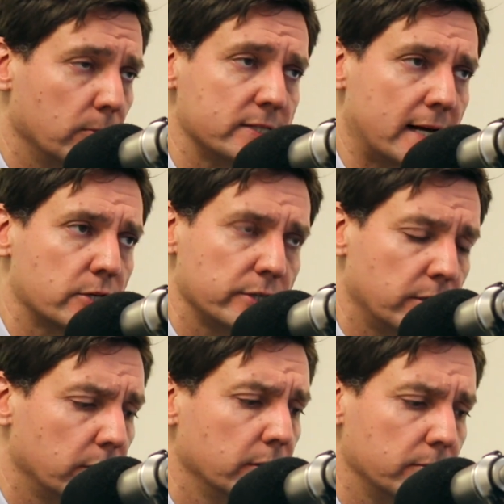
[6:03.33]
It wasn't actually
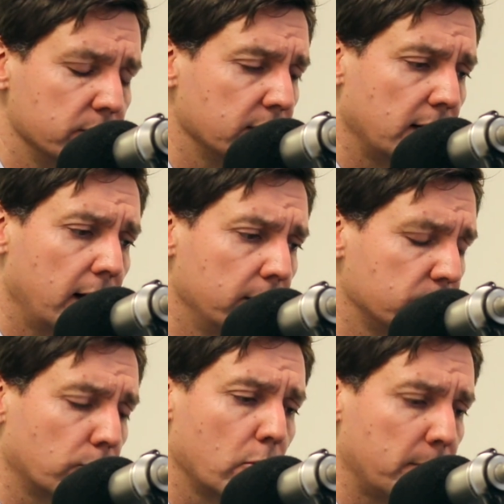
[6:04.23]
her. It was a guy. It
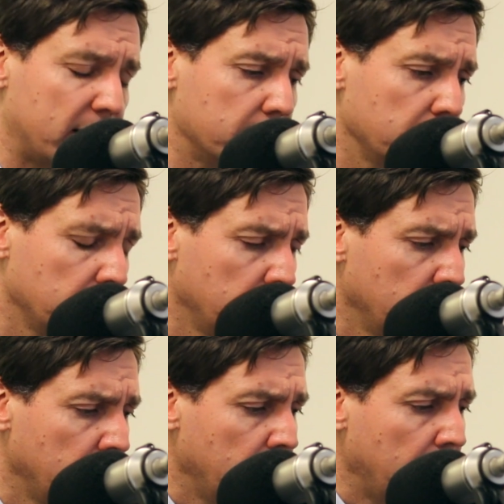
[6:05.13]
was a grown man.
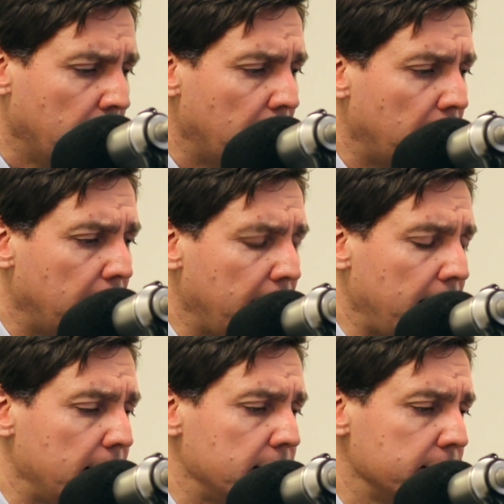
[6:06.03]

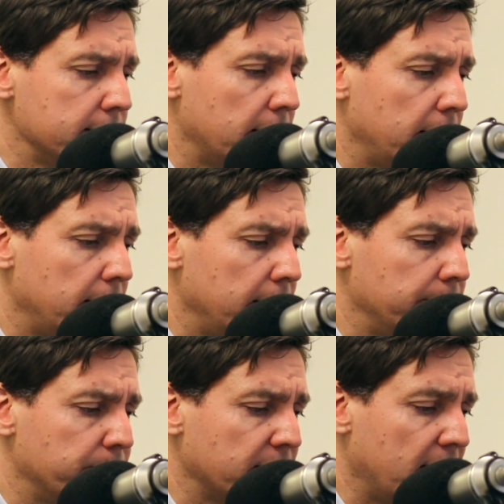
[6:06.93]
And
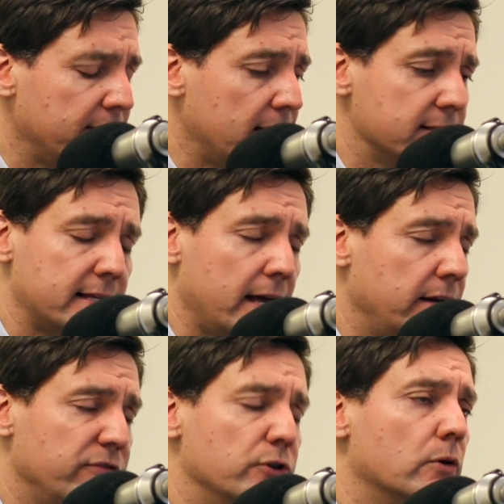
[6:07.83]
then
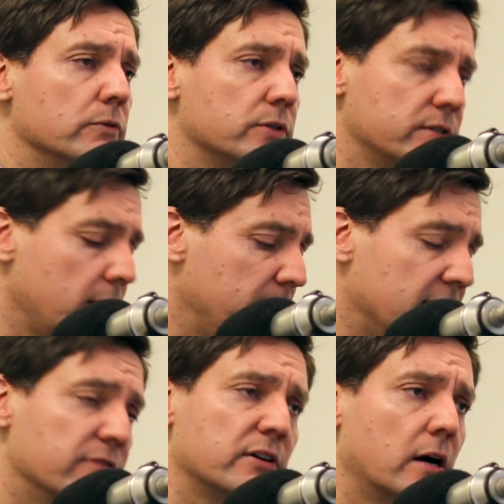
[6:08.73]
said, if you don't send me
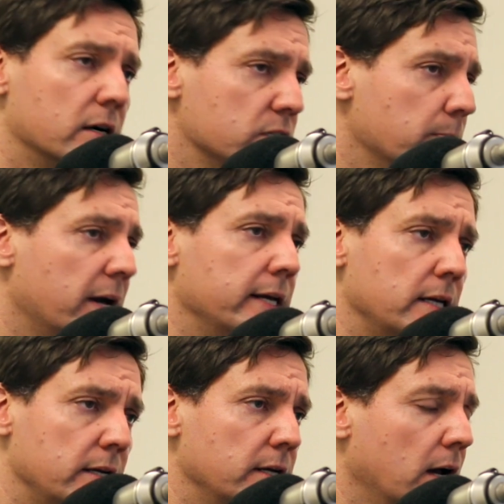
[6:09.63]
gift cards,
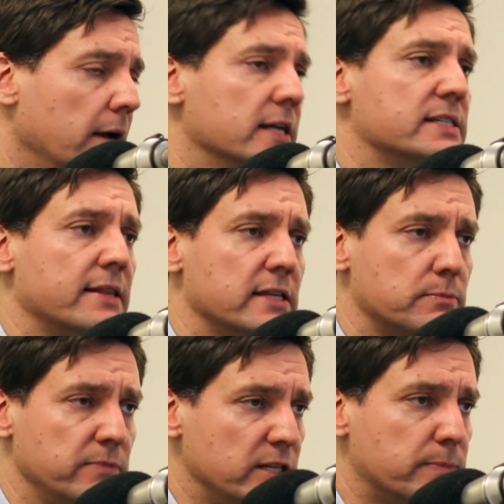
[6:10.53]
money, I'm going to send
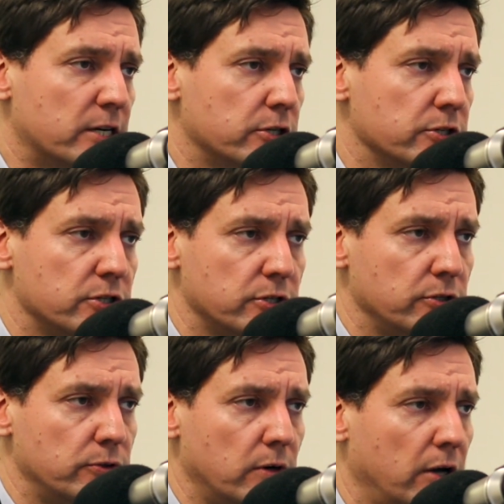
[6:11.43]
these pictures
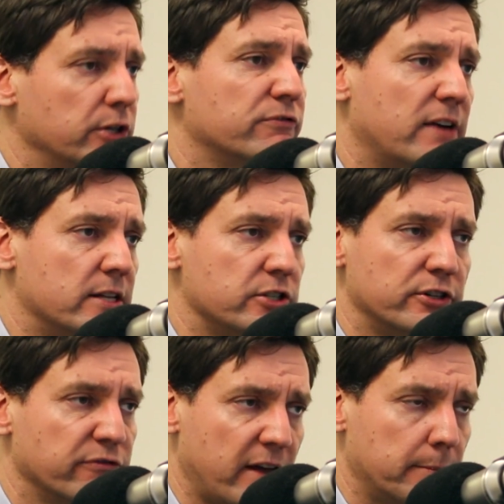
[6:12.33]
to all your friends and
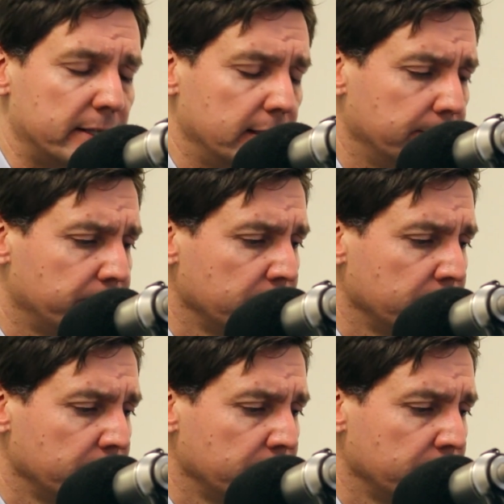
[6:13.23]
your family.